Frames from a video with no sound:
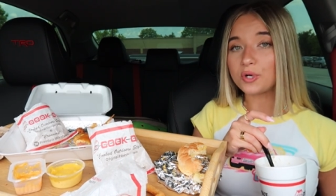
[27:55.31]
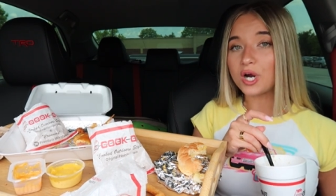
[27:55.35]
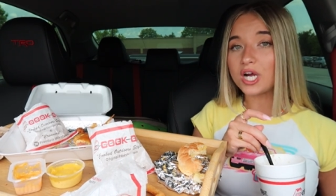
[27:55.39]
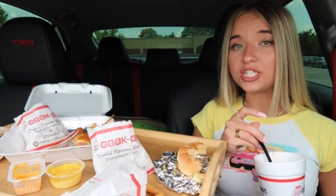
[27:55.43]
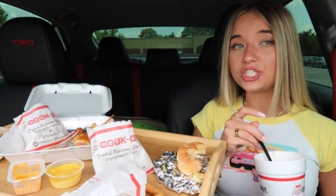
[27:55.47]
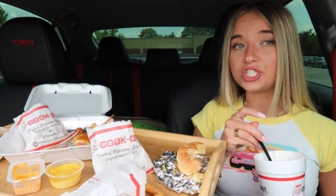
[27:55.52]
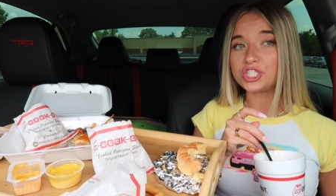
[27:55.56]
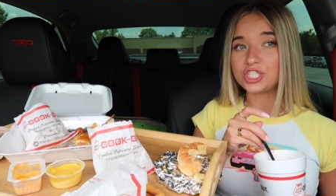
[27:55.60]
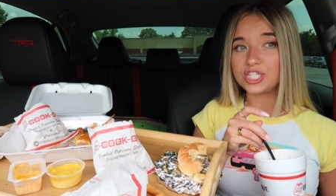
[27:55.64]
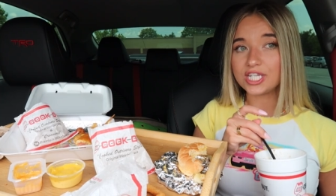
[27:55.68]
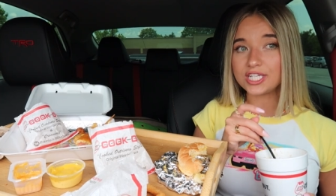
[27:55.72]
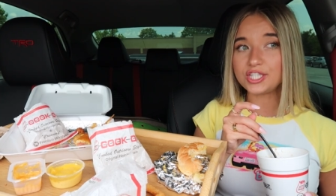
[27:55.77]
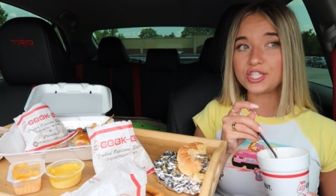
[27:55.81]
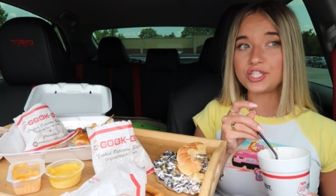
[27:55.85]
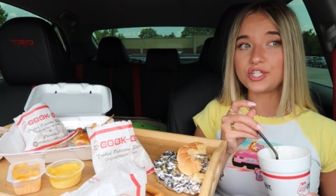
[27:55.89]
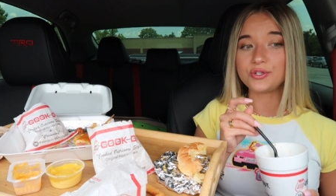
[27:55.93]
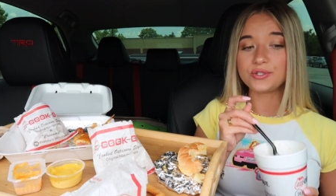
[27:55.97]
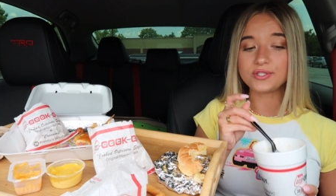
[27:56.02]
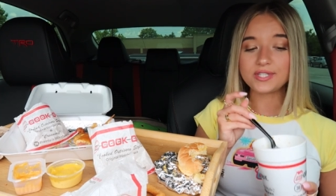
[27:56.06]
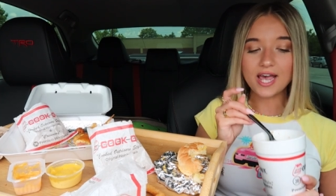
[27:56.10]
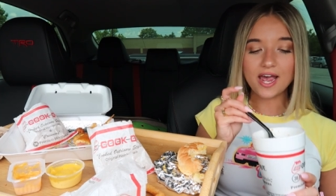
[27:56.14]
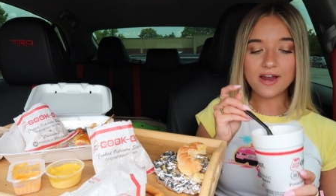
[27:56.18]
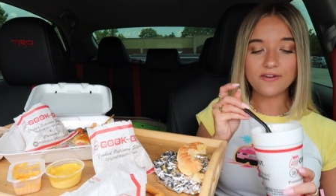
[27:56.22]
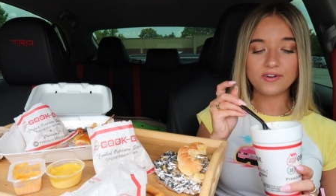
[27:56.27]
brush Shih
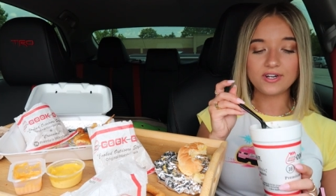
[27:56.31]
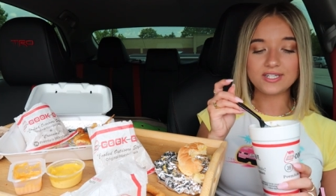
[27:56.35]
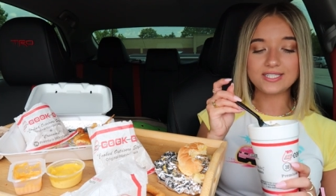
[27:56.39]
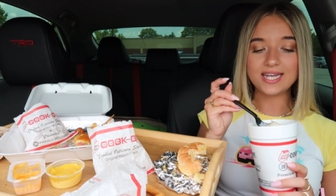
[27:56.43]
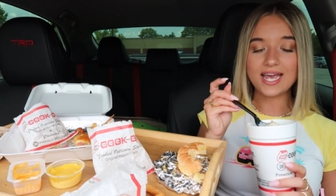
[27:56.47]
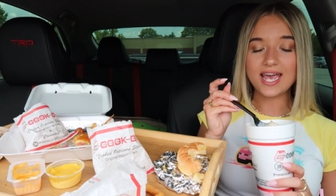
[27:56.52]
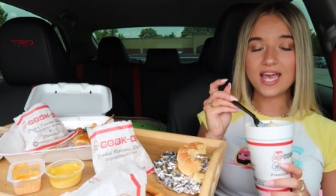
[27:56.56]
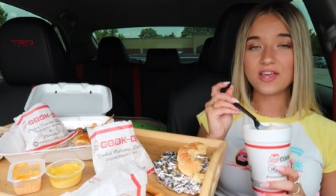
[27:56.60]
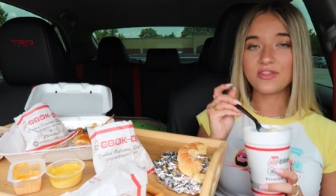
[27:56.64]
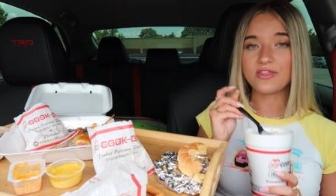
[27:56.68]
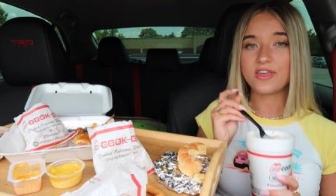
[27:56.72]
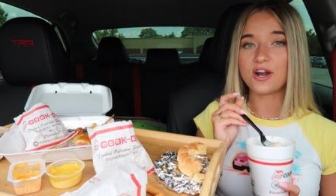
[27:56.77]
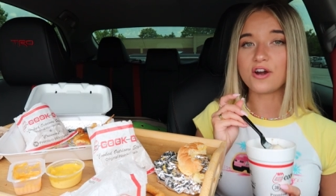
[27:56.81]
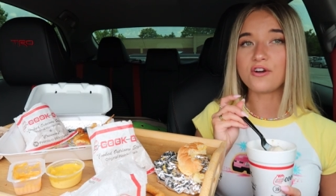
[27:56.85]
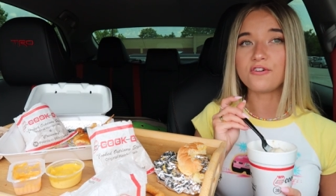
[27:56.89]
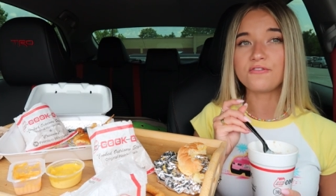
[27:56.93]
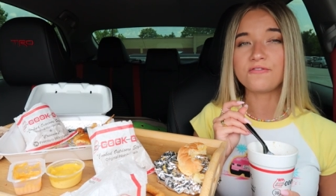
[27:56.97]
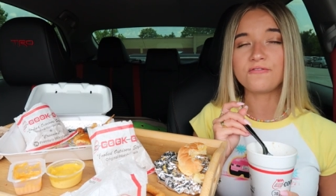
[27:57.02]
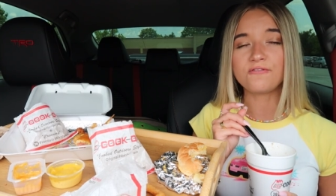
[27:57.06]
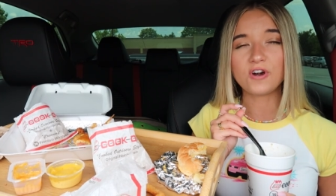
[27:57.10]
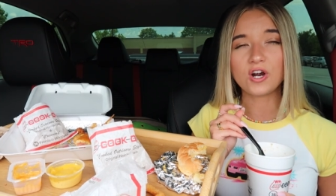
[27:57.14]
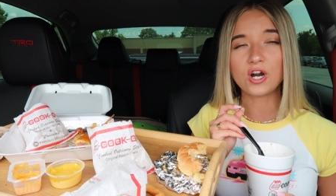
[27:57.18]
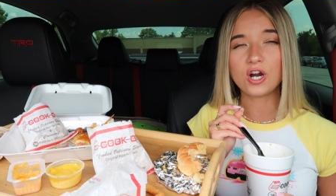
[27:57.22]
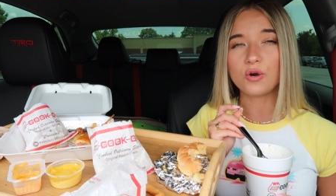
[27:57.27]
Tzus every day, their
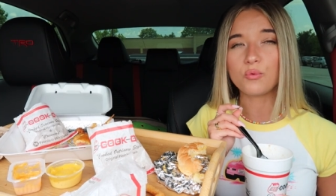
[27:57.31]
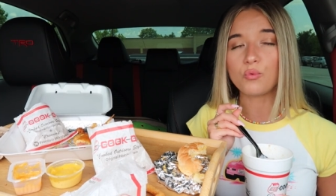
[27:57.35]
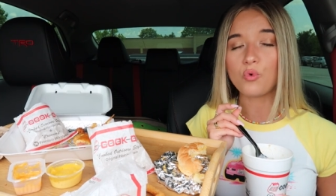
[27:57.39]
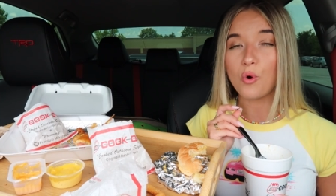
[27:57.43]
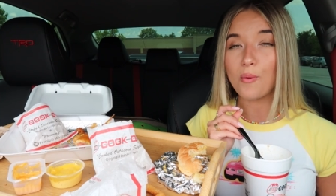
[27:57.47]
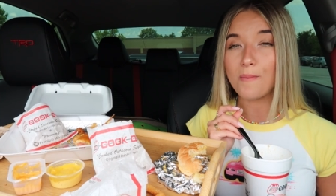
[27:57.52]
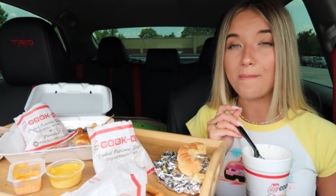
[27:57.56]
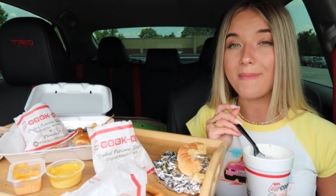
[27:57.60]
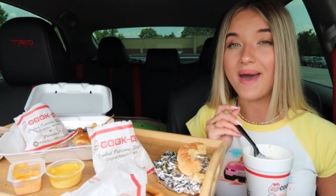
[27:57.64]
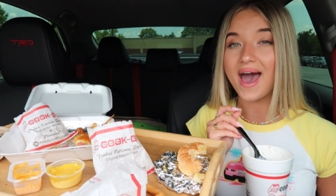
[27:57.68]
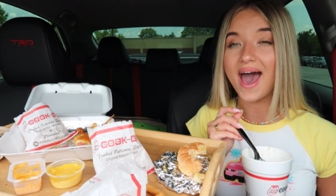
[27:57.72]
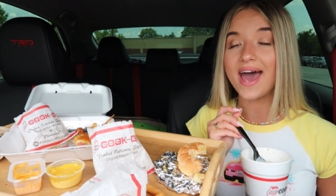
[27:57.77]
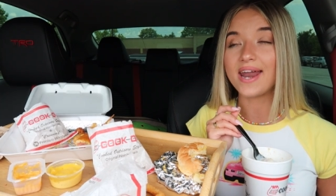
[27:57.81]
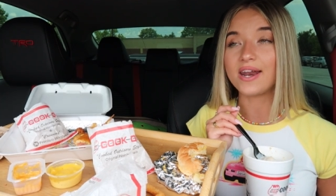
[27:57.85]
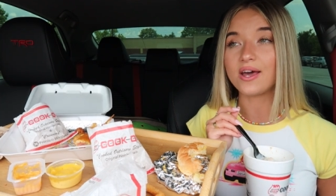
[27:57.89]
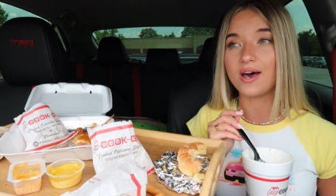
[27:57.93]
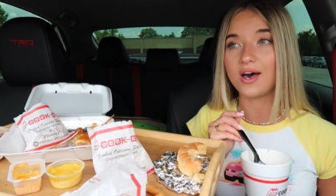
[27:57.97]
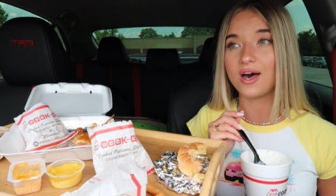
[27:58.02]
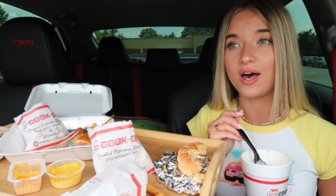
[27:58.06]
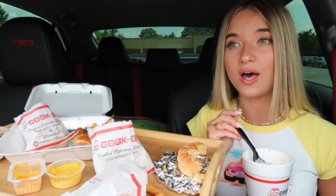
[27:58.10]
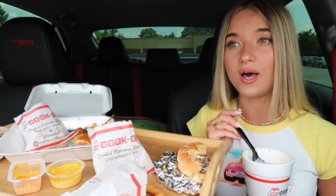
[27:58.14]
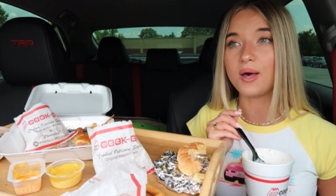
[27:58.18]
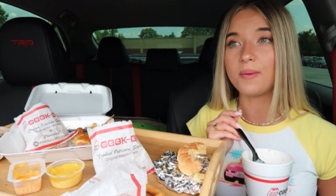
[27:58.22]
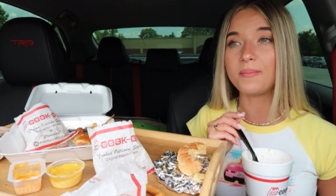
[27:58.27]
fur will mat
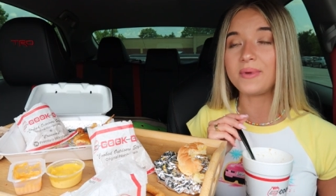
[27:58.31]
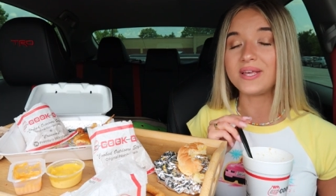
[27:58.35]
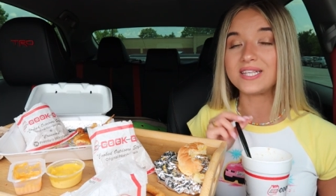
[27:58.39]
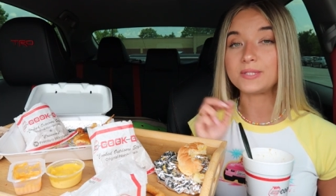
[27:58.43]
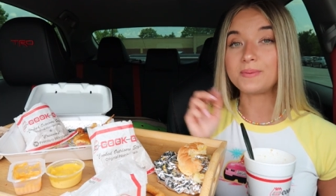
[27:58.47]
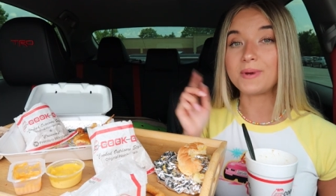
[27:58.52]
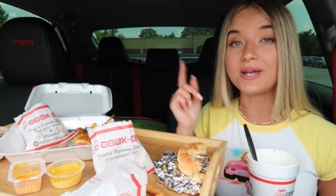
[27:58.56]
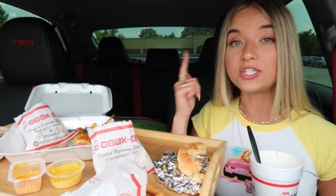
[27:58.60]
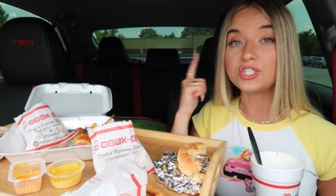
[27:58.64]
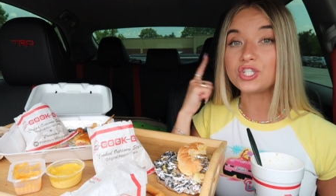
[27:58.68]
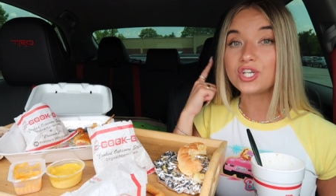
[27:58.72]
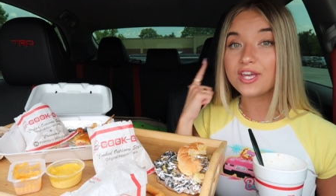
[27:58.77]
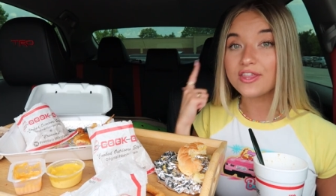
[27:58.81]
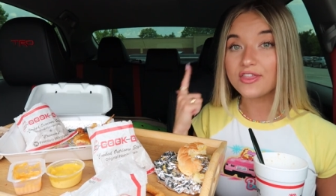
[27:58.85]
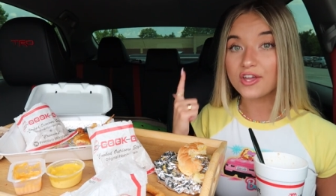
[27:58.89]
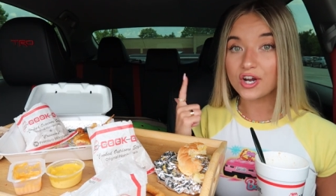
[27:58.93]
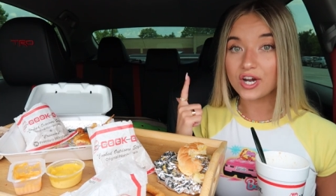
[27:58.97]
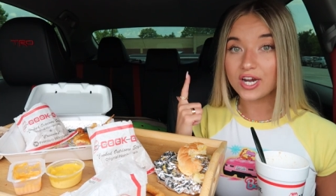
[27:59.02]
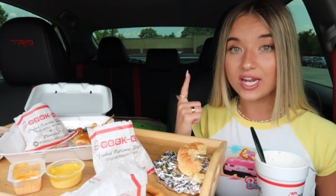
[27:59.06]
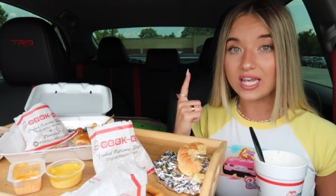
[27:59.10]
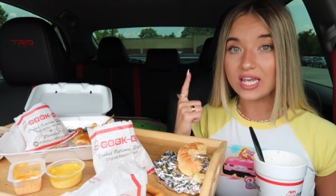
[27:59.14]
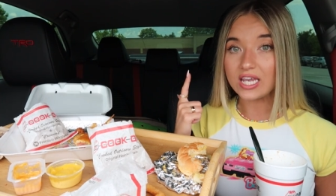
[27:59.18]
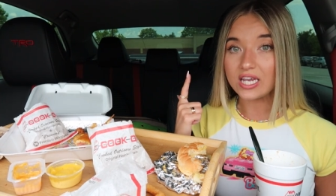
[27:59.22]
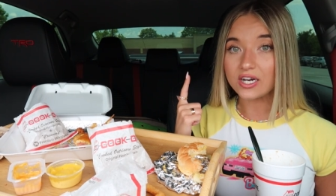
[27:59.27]
up, especially
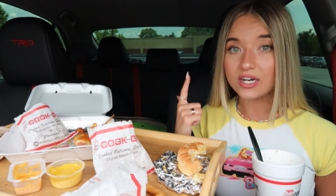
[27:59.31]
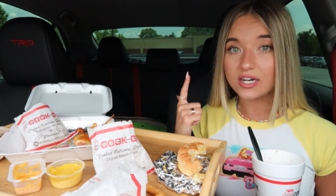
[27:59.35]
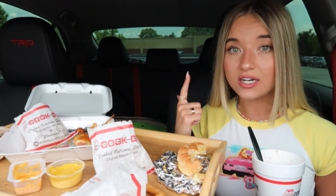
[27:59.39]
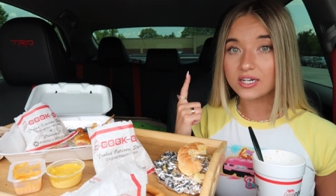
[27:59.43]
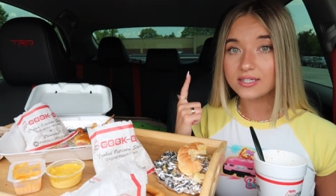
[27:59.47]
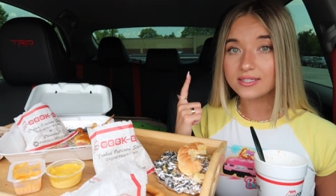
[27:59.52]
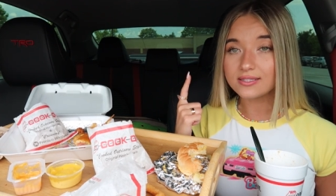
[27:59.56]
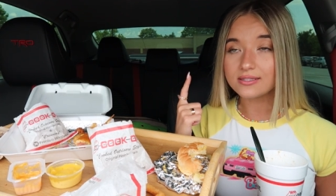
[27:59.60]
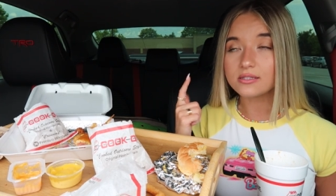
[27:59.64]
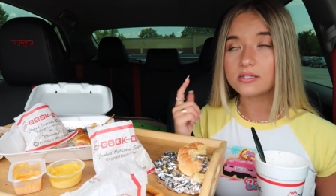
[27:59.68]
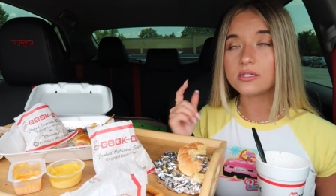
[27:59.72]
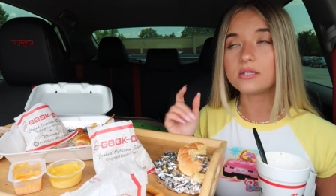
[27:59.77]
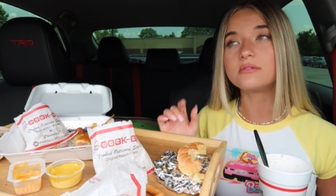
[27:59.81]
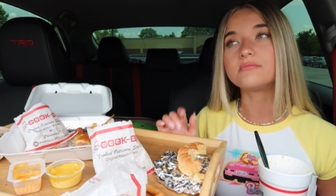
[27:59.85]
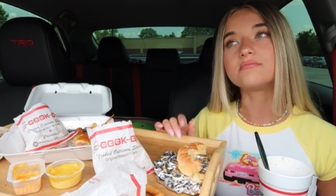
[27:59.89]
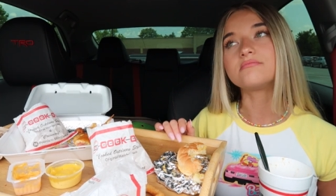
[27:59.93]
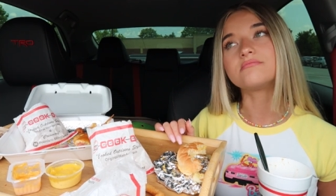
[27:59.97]
their ears.